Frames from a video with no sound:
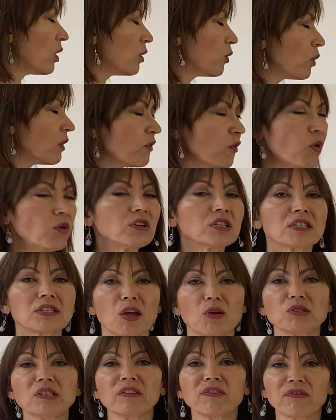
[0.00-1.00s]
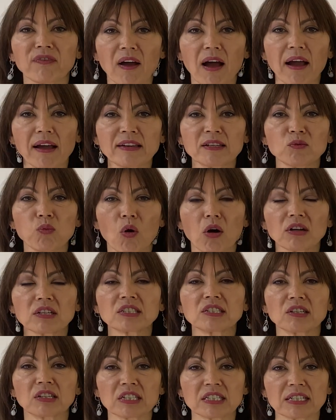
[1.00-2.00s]
we've also defined what
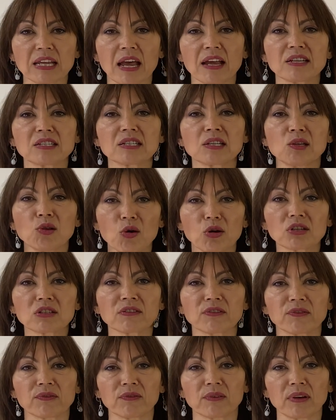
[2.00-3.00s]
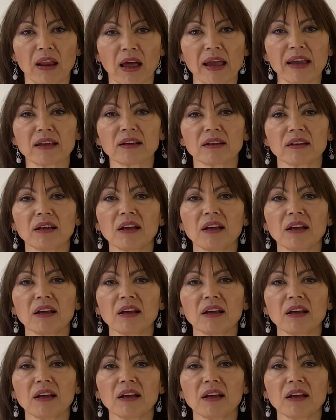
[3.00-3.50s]
success looks like,